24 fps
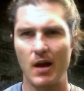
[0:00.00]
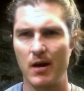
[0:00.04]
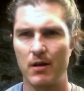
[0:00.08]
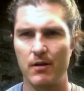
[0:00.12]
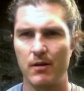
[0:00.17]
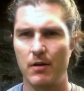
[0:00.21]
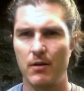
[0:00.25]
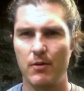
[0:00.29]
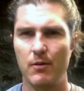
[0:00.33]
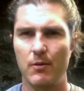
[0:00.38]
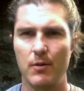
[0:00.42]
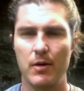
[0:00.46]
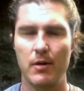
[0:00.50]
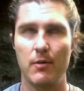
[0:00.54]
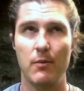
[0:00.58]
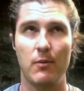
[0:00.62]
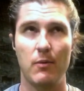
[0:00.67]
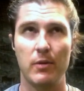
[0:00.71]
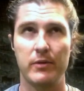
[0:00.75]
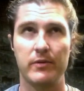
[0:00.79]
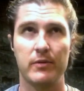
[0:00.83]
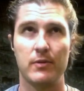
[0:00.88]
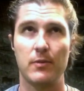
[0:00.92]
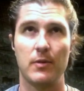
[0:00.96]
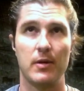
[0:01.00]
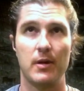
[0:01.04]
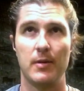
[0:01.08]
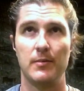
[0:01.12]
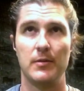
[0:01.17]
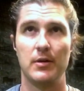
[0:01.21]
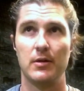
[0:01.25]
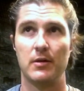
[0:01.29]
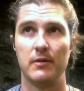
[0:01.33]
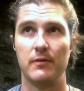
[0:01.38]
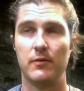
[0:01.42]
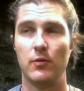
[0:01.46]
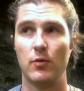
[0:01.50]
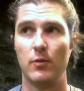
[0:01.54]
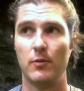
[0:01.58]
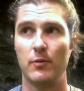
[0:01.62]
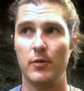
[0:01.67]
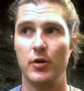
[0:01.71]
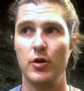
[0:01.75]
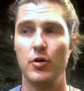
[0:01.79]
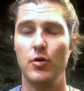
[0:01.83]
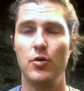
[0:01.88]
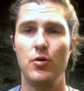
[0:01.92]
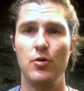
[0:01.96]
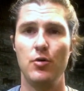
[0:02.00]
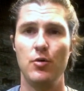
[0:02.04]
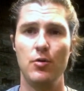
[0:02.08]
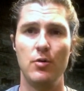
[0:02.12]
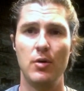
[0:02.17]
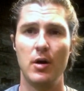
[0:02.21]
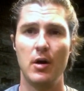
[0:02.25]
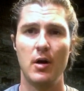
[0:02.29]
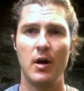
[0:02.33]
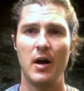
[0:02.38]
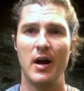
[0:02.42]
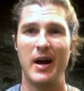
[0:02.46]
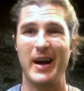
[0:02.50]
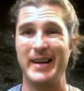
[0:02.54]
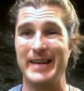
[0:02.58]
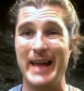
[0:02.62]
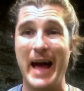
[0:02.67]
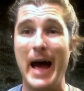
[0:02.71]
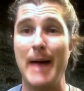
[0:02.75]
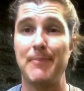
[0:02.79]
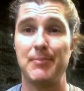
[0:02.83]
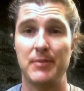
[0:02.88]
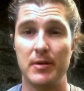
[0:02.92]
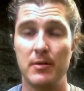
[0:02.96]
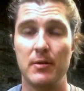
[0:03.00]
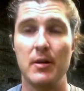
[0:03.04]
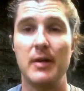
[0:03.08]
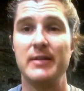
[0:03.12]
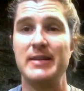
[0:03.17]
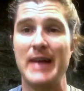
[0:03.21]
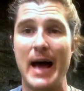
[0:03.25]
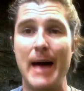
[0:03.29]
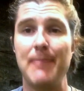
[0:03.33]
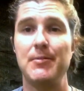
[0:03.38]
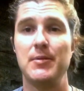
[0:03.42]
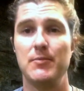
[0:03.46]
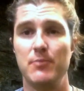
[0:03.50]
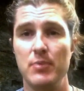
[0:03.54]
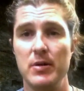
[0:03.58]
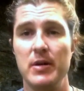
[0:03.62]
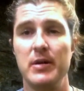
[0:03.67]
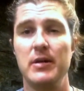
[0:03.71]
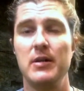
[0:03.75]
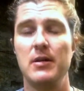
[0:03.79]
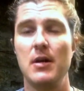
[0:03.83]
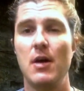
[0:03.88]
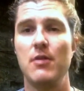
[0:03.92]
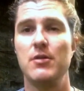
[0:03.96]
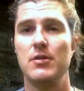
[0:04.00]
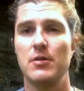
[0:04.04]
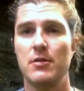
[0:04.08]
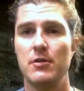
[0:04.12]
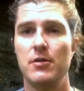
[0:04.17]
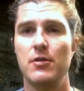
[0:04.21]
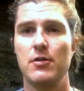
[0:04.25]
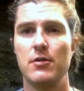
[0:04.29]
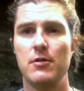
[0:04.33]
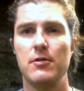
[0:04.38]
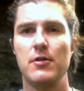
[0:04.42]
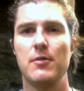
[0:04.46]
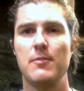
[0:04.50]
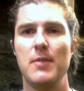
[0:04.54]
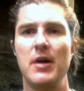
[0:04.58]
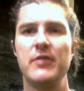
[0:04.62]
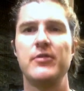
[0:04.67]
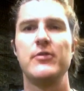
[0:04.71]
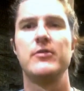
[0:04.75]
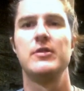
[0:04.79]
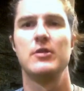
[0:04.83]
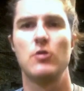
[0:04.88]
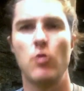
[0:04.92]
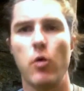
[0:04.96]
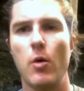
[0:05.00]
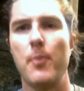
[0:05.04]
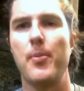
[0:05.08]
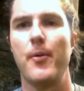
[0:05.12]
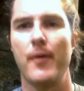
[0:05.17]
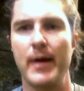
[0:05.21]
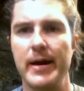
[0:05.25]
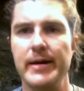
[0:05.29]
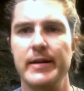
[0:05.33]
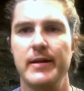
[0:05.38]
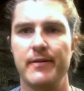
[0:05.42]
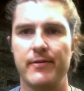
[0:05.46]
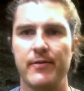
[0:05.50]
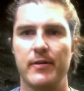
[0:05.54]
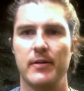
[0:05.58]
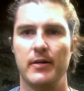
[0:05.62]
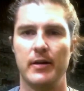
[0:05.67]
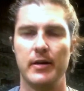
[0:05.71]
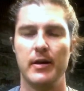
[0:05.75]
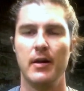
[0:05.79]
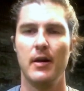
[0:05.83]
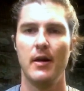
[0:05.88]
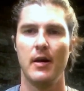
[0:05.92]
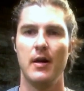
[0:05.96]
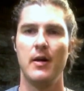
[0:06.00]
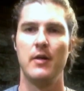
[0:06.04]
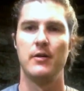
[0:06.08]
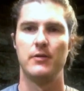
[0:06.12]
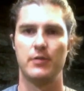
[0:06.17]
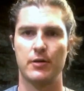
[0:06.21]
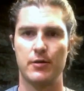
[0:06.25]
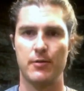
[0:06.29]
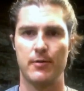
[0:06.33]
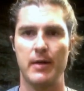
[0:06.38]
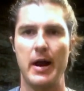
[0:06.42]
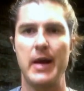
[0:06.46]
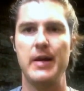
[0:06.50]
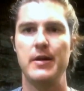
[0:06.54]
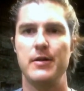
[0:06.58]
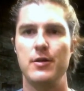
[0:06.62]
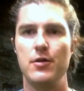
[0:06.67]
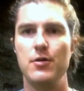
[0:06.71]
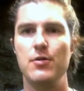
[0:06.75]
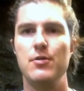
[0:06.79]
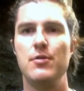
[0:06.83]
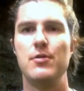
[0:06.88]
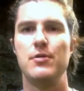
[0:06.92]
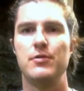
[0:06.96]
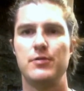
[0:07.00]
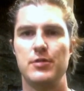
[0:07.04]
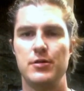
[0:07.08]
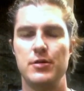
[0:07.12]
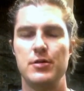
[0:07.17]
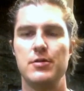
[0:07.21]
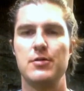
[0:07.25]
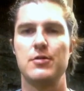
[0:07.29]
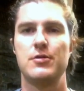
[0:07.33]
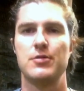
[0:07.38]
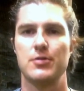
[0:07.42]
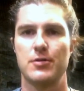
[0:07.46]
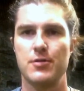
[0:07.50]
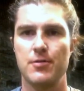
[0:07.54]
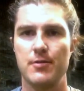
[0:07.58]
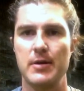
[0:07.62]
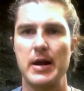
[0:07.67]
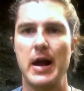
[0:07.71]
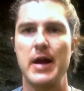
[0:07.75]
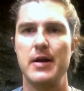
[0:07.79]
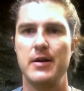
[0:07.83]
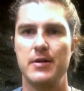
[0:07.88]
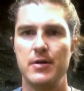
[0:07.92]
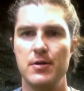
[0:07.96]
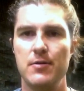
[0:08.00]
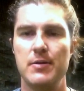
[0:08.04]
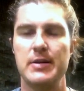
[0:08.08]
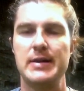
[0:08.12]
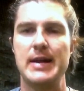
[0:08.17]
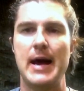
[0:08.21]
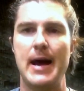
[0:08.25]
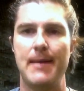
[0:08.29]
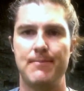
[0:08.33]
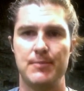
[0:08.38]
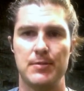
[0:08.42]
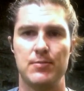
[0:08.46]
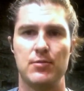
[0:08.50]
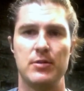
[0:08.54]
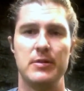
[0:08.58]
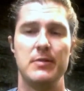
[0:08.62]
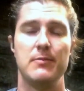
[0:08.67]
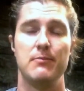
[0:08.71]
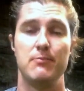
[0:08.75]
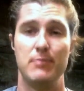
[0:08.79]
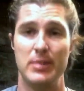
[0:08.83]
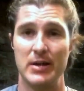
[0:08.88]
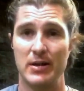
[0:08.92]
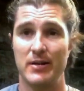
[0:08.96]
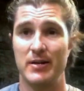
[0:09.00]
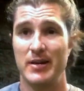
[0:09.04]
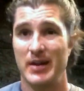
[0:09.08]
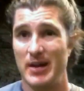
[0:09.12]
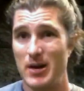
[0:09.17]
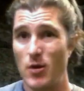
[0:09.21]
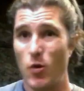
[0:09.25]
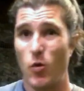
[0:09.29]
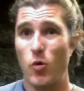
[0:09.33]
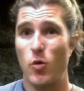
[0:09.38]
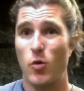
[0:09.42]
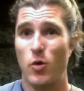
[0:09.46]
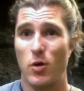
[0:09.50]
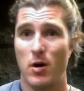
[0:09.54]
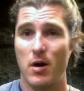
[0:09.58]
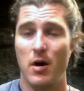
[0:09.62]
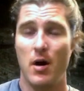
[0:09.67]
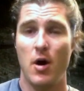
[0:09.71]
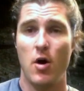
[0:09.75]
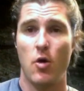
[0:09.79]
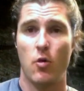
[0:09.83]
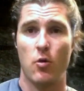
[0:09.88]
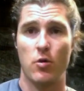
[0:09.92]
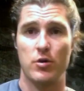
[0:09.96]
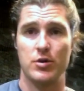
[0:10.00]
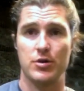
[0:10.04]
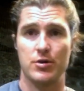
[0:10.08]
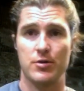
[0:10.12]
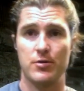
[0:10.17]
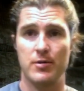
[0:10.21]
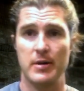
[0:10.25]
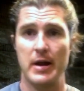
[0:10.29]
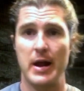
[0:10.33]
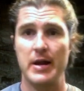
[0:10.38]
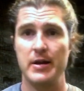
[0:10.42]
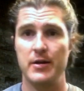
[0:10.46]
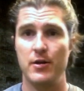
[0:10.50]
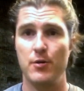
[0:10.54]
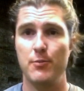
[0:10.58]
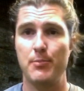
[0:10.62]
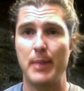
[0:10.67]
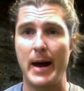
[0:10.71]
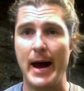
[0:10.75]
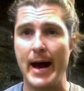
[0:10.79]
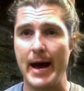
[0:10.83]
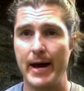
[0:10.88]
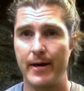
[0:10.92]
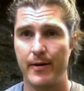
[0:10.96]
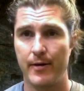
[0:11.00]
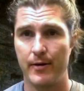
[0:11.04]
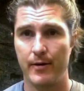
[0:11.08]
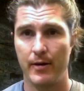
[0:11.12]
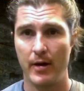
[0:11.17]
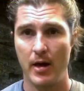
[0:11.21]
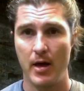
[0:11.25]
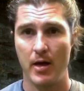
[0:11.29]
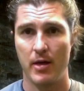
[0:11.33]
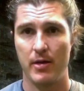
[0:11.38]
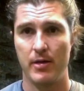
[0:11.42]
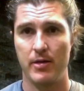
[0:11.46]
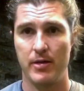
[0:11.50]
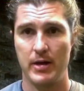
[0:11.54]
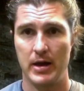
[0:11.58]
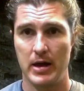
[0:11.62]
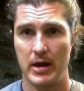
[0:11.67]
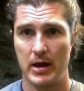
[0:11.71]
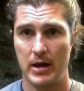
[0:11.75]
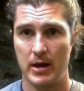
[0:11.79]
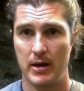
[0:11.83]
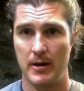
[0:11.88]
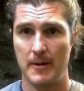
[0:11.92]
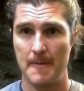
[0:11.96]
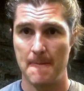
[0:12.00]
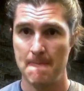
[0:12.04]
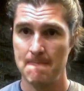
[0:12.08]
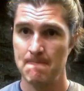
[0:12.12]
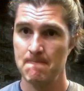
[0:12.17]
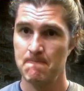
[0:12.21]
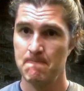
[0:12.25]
don't know the word. What's the word I'm looking for? New adaptability. You know, your muscles incorporate differently. To create a new adaptability or to create a new pattern, then